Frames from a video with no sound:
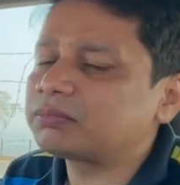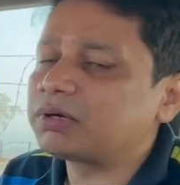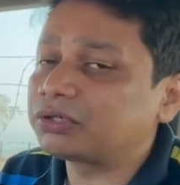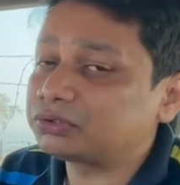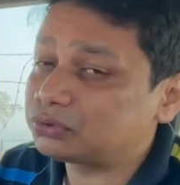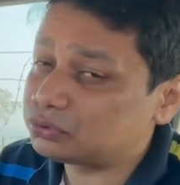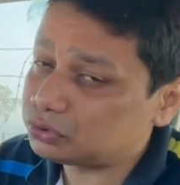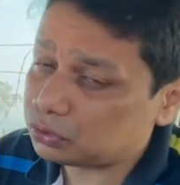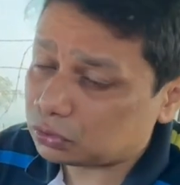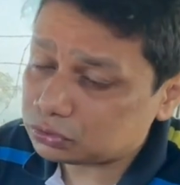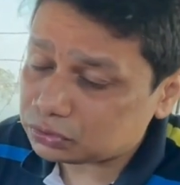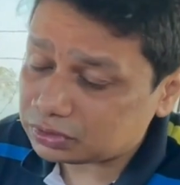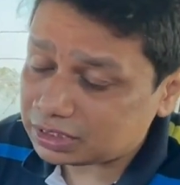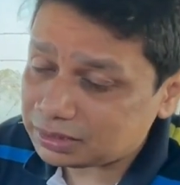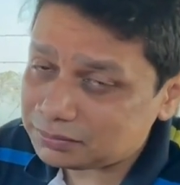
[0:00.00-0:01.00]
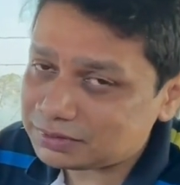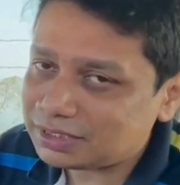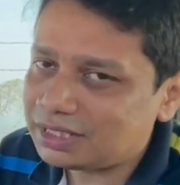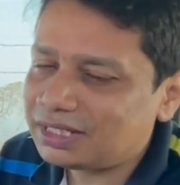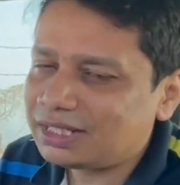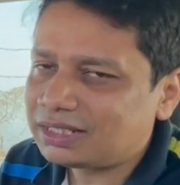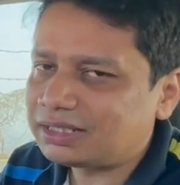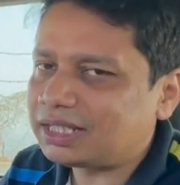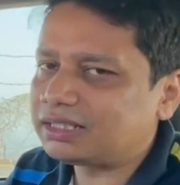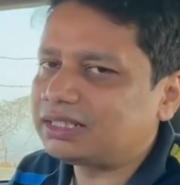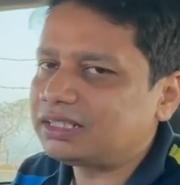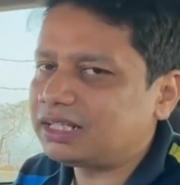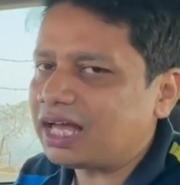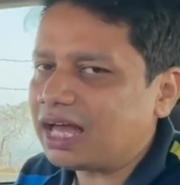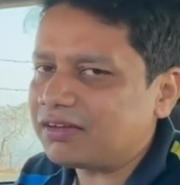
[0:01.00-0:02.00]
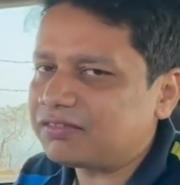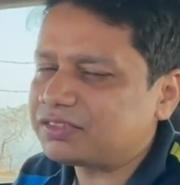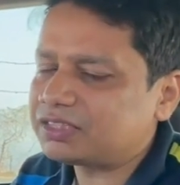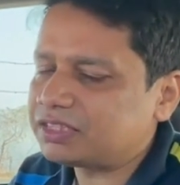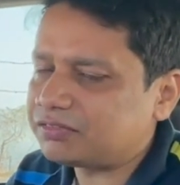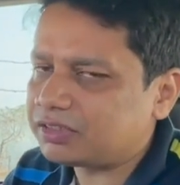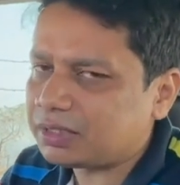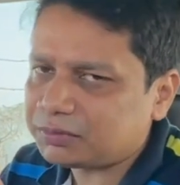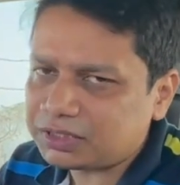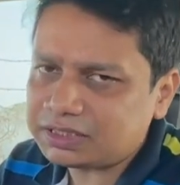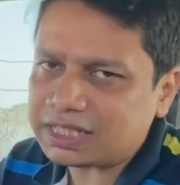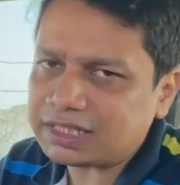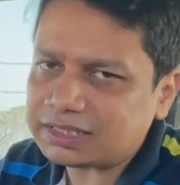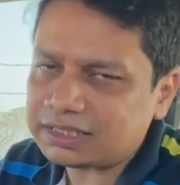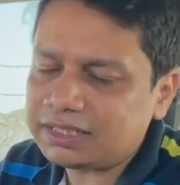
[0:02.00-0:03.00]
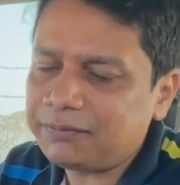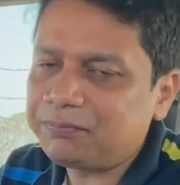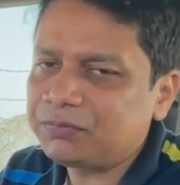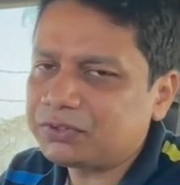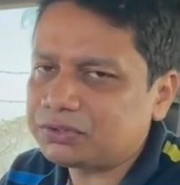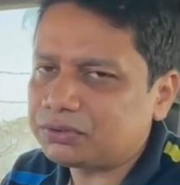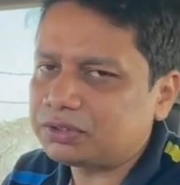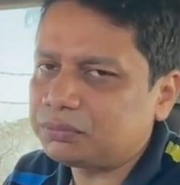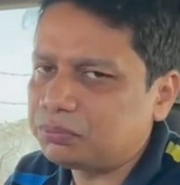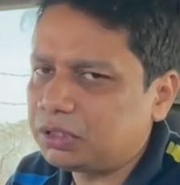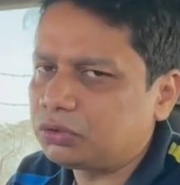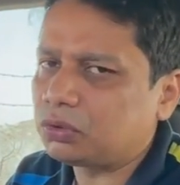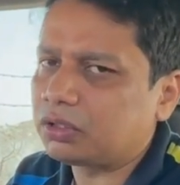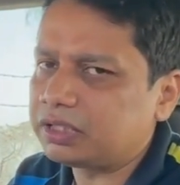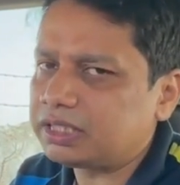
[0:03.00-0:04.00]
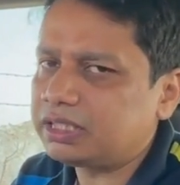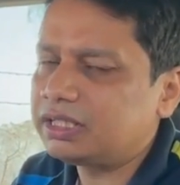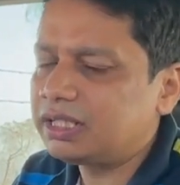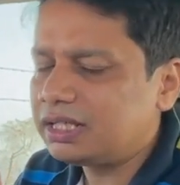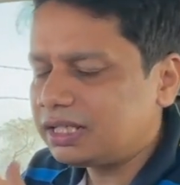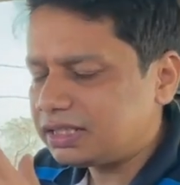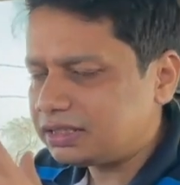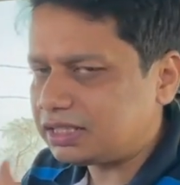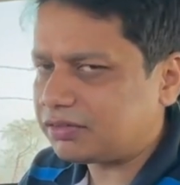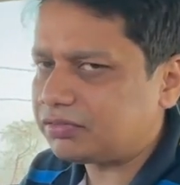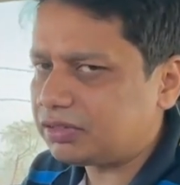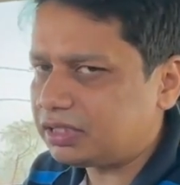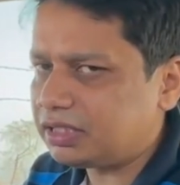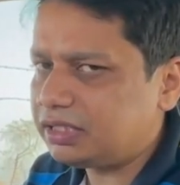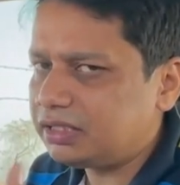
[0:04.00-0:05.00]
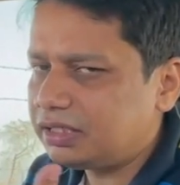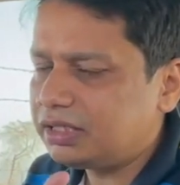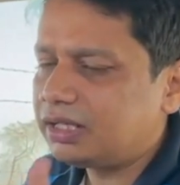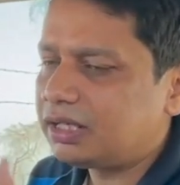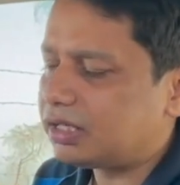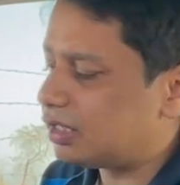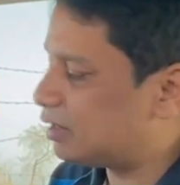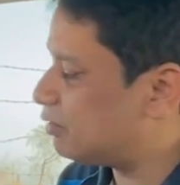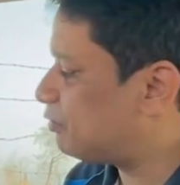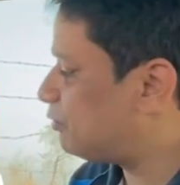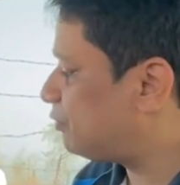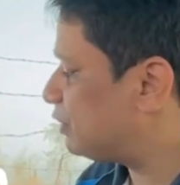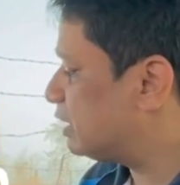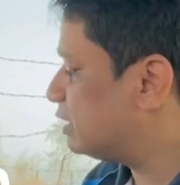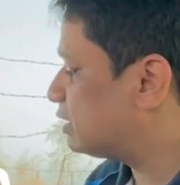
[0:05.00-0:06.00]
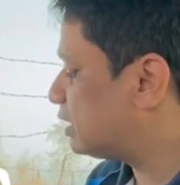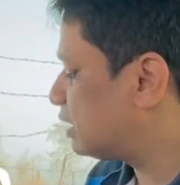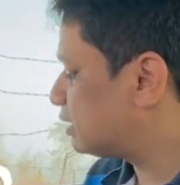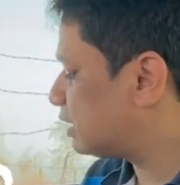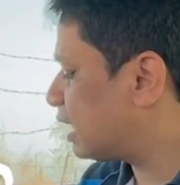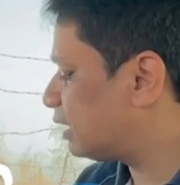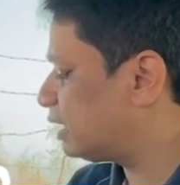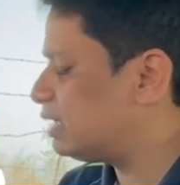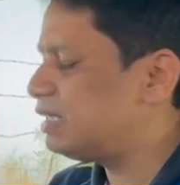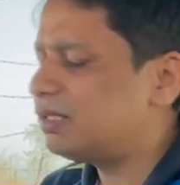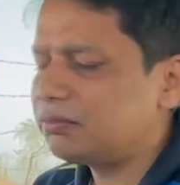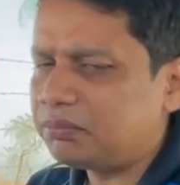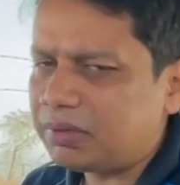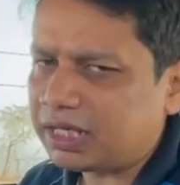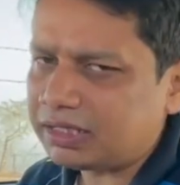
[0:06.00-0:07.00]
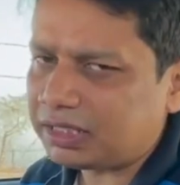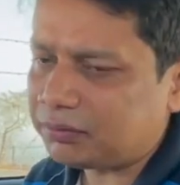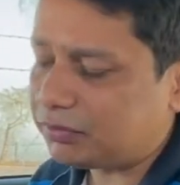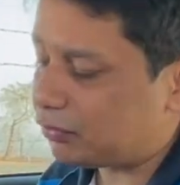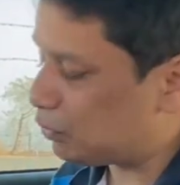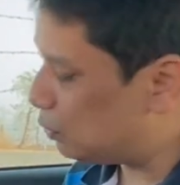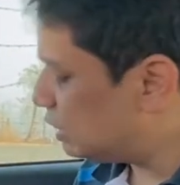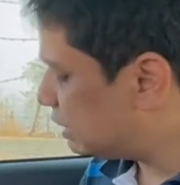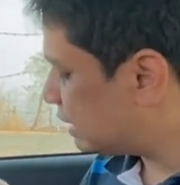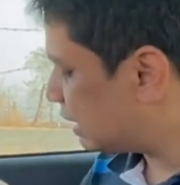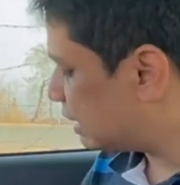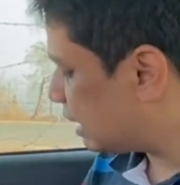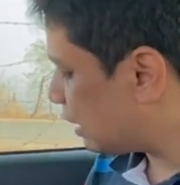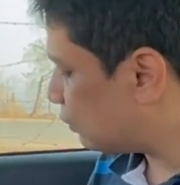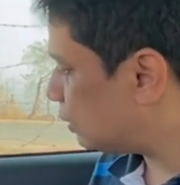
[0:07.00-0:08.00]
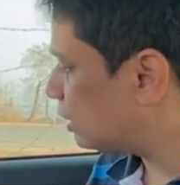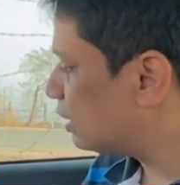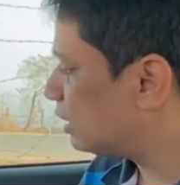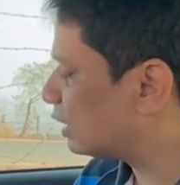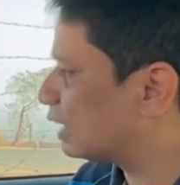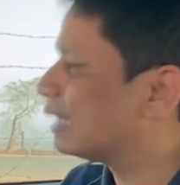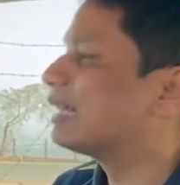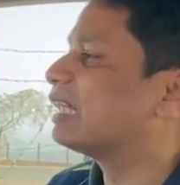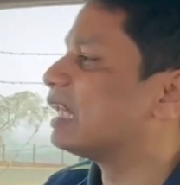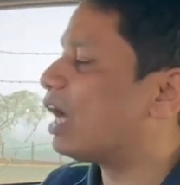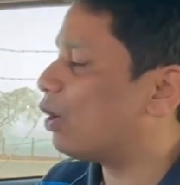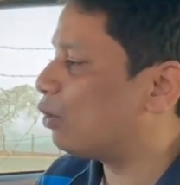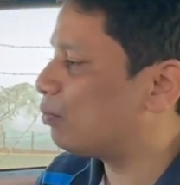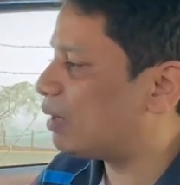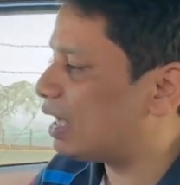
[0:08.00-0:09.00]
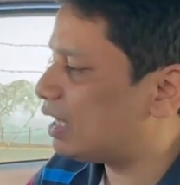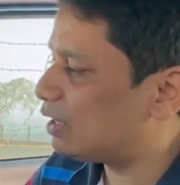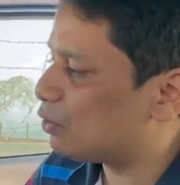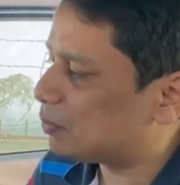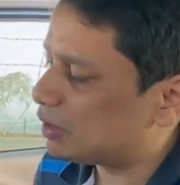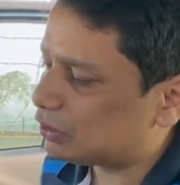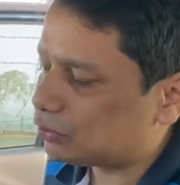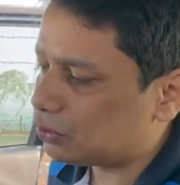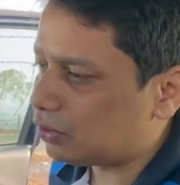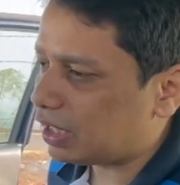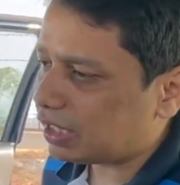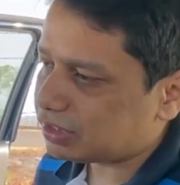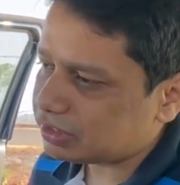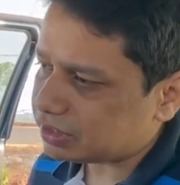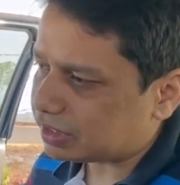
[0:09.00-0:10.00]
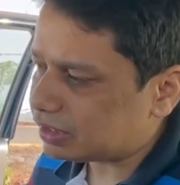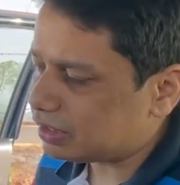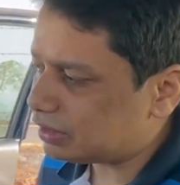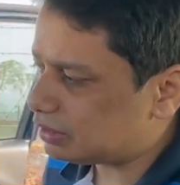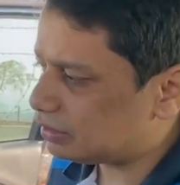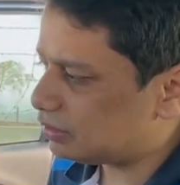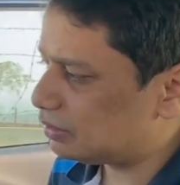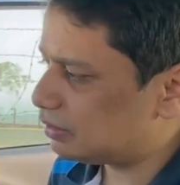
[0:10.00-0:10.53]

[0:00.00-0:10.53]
Maruti Suzuki also claims that they have stiffened up the chassis, so the build quality definitely feels slightly better than before. We'll check that out now by opening the door and shutting it.